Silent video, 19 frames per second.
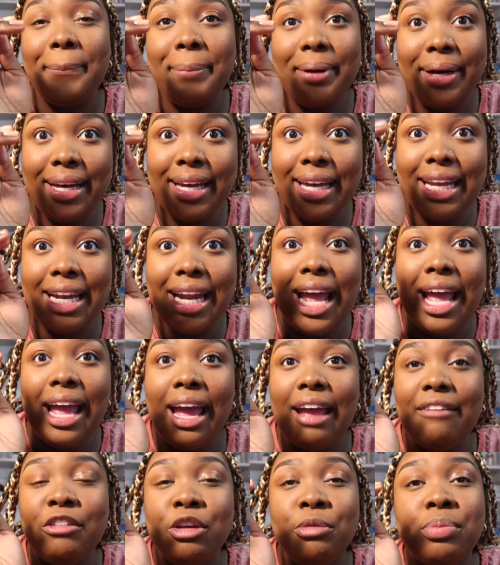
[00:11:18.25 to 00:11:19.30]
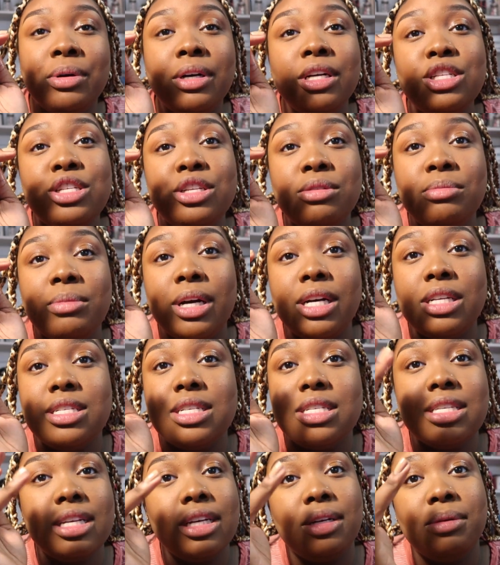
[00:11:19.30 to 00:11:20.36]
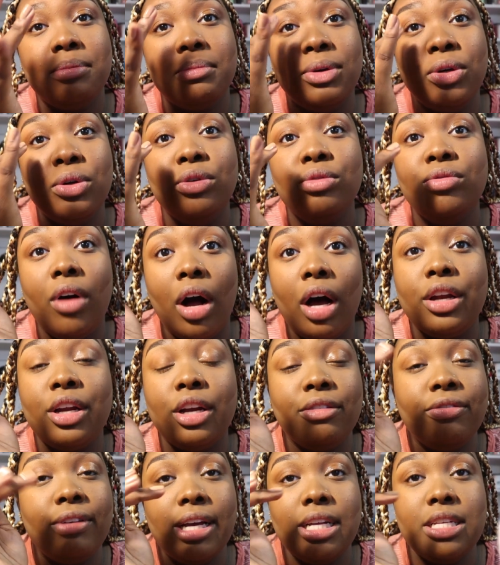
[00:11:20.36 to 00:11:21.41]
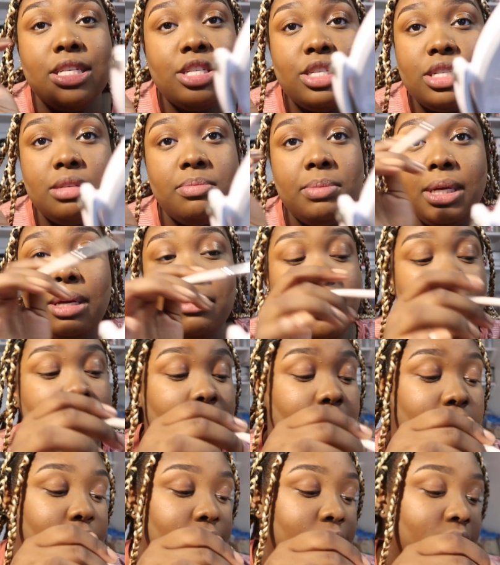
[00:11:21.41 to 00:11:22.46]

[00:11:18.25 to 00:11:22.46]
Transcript: But if you put too much, it's going to move on your face and just be a mess.